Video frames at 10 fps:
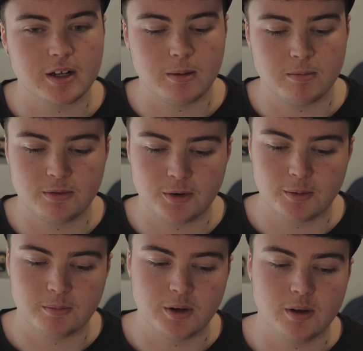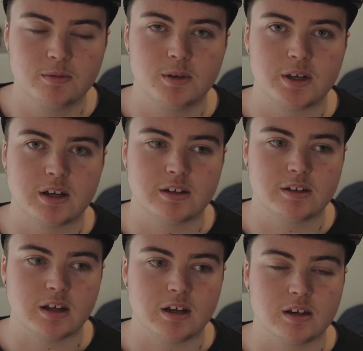come from not fully
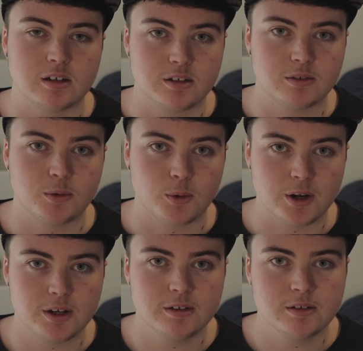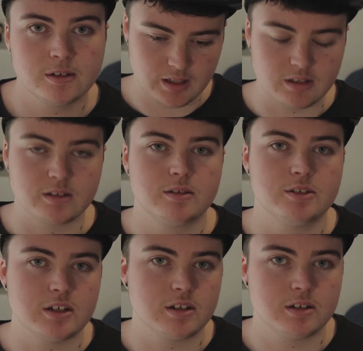understanding dysphoria, and
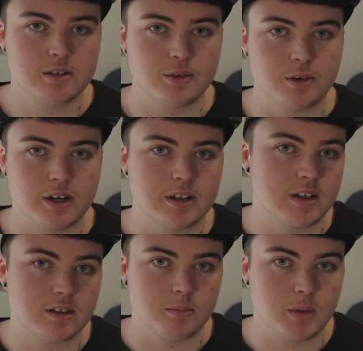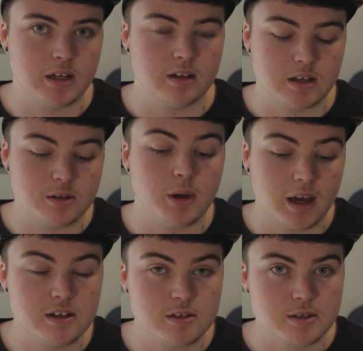gender dysphoria doesn't mean that you
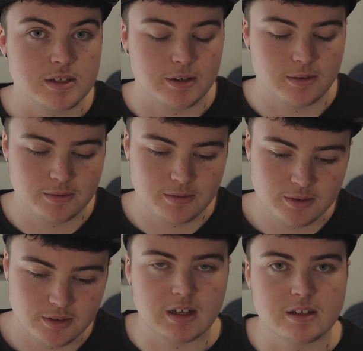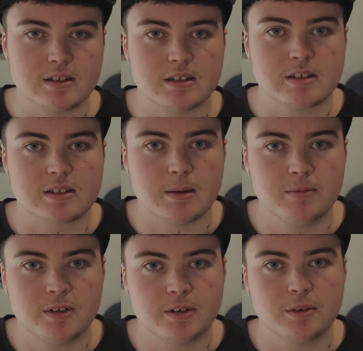hate yourself. It is the
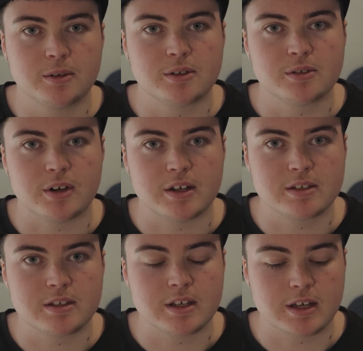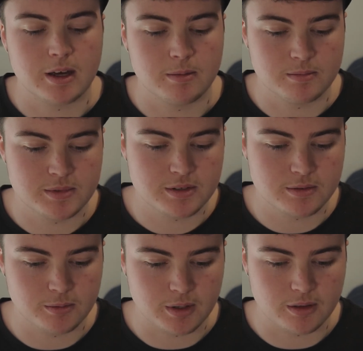discomfort or distress that comes
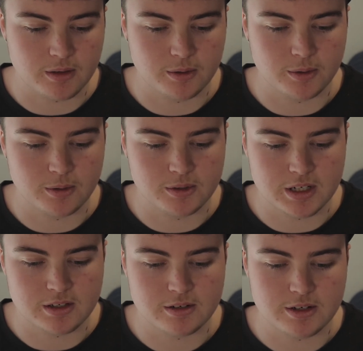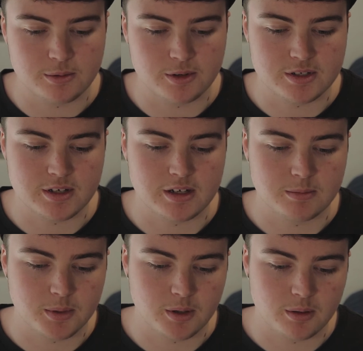with your gender you were assigned
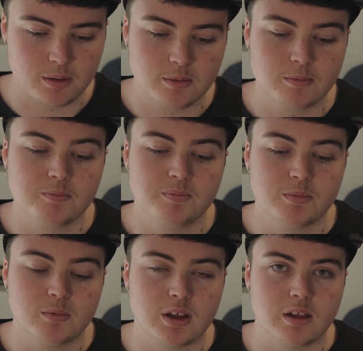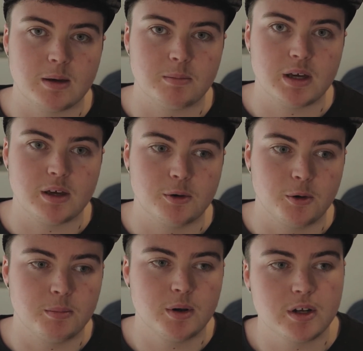at birth. Whether that be
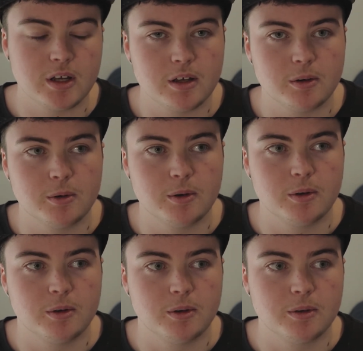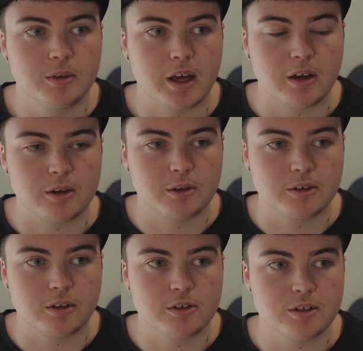your body or how you're
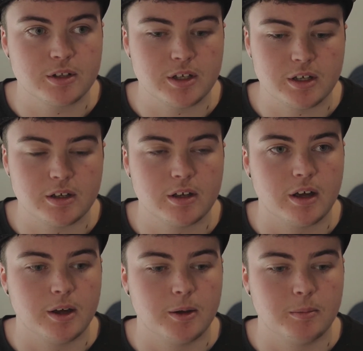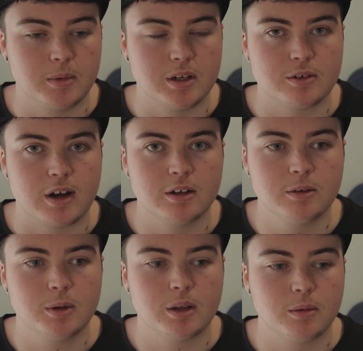socially
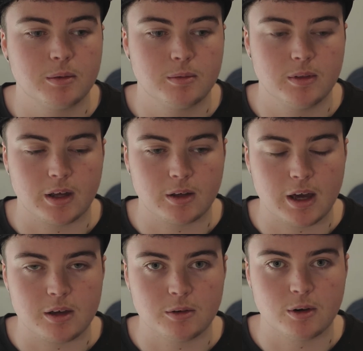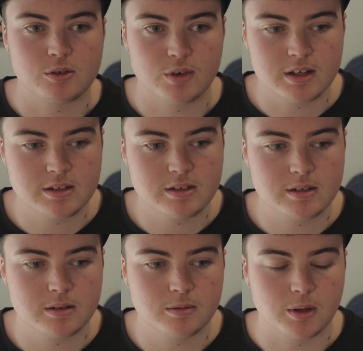interacted with, like how you're
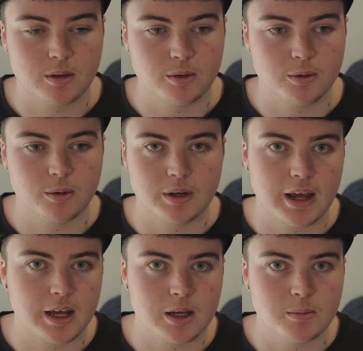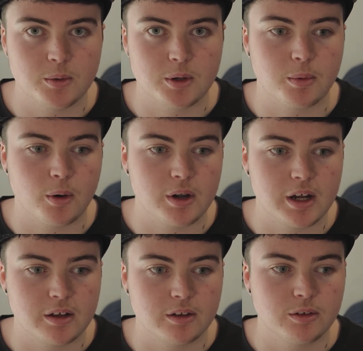addressed with your name or your
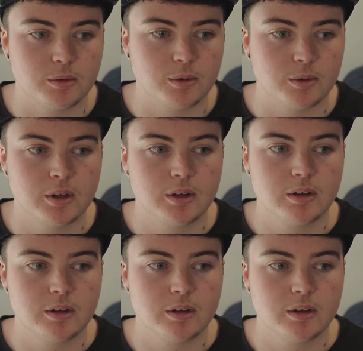pronouns or